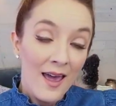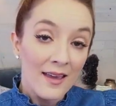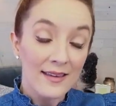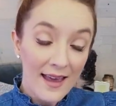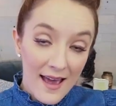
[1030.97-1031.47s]

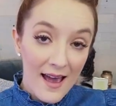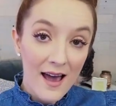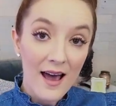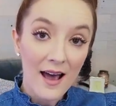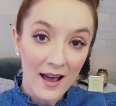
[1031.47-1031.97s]

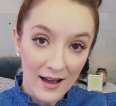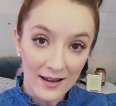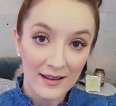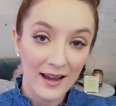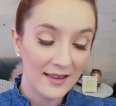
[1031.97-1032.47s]
yeah,
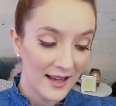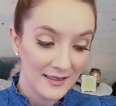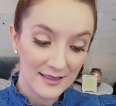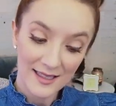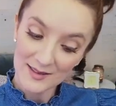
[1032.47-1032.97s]
and
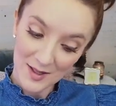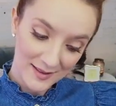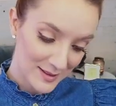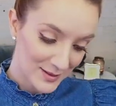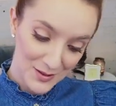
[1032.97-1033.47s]
that's it,
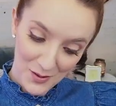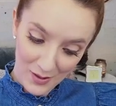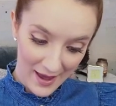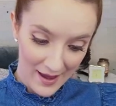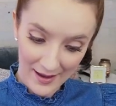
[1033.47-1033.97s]
doesn't do
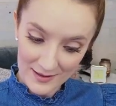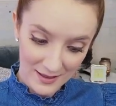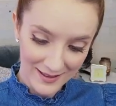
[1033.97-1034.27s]
that.